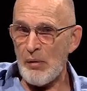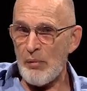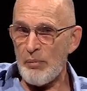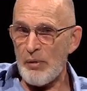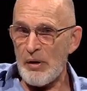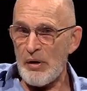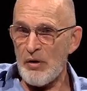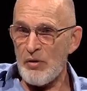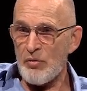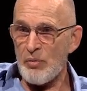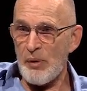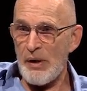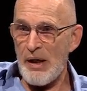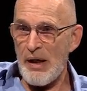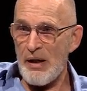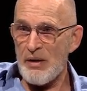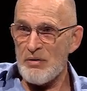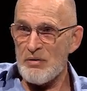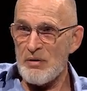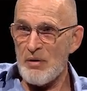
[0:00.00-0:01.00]
because we
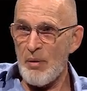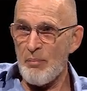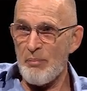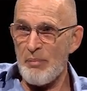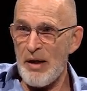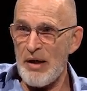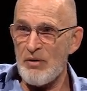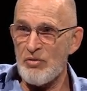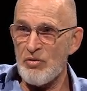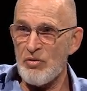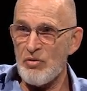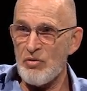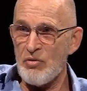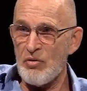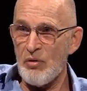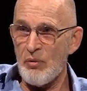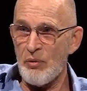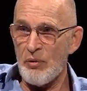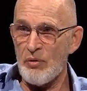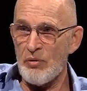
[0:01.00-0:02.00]
had some bases
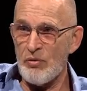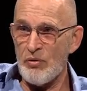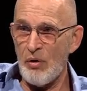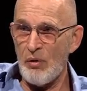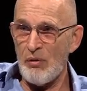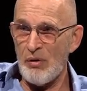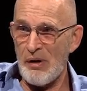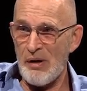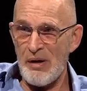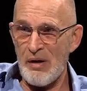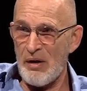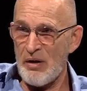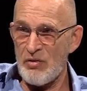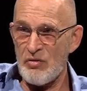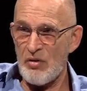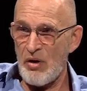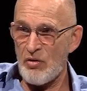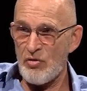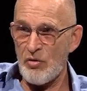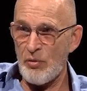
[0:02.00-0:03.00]
that were totally
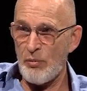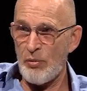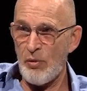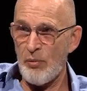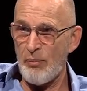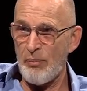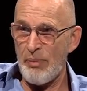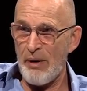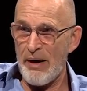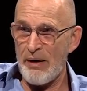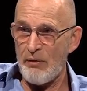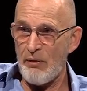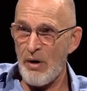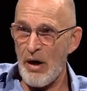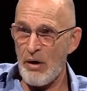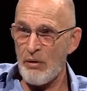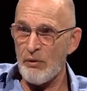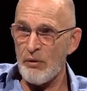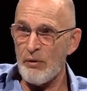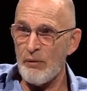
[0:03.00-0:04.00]
inaccessible by
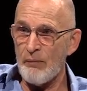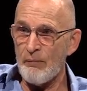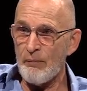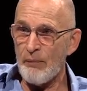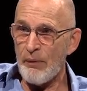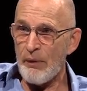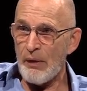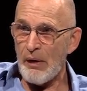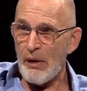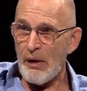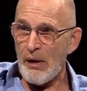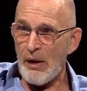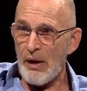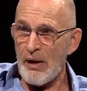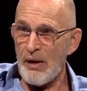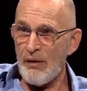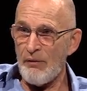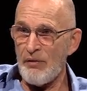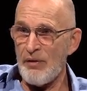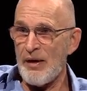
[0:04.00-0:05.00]
ground,
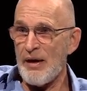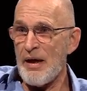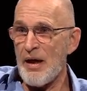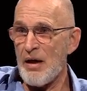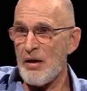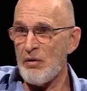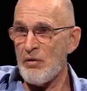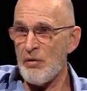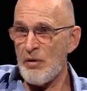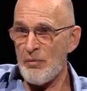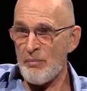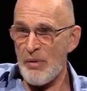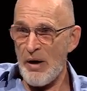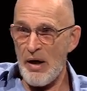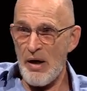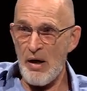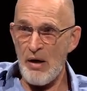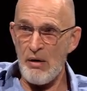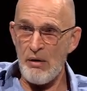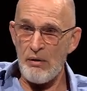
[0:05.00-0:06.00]
and everything had to go in by
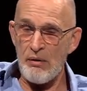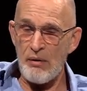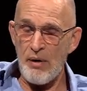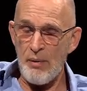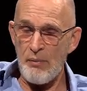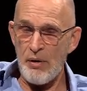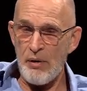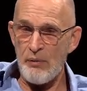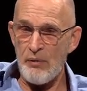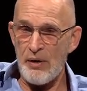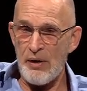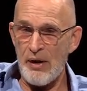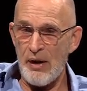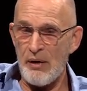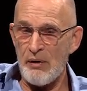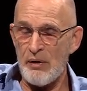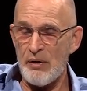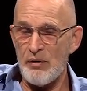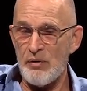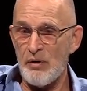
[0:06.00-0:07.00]
air. I mean, we not
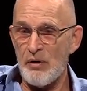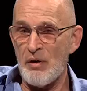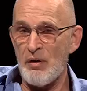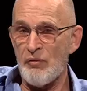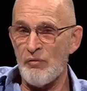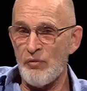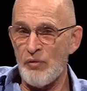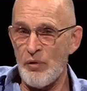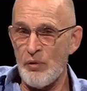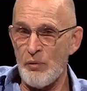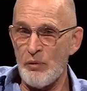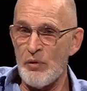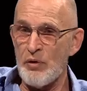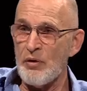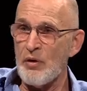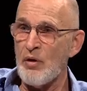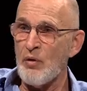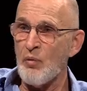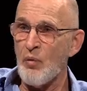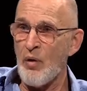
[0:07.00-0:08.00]
only took in food, we
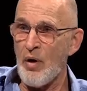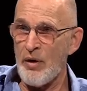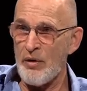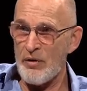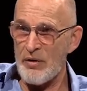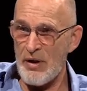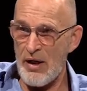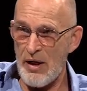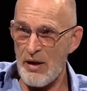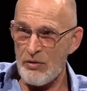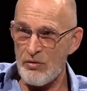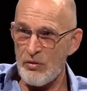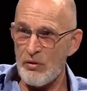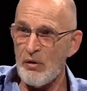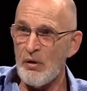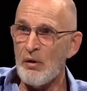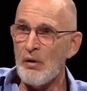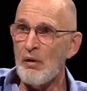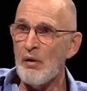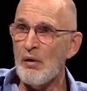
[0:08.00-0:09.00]
took in water tanks,
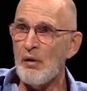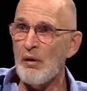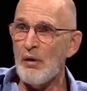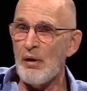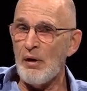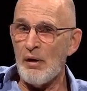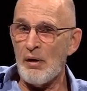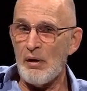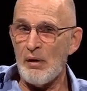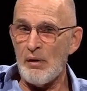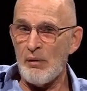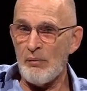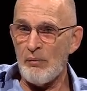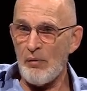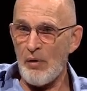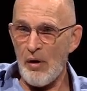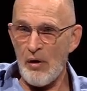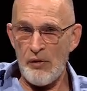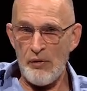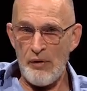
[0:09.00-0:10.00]

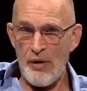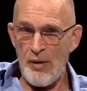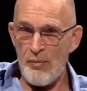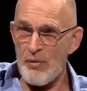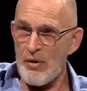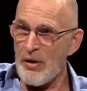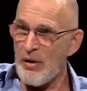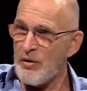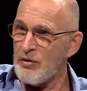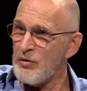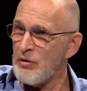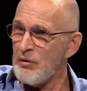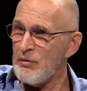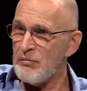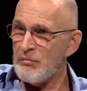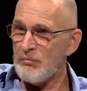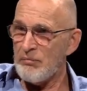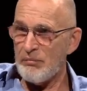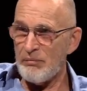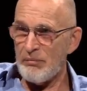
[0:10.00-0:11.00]
all their
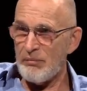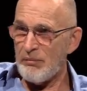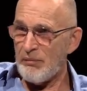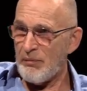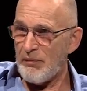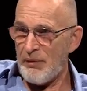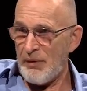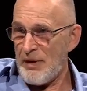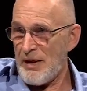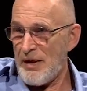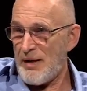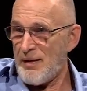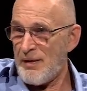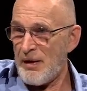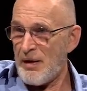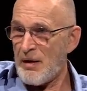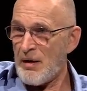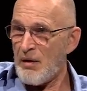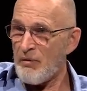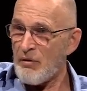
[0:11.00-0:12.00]
ammunition,
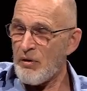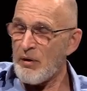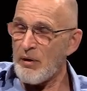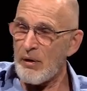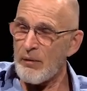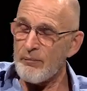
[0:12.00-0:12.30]
anything and everything.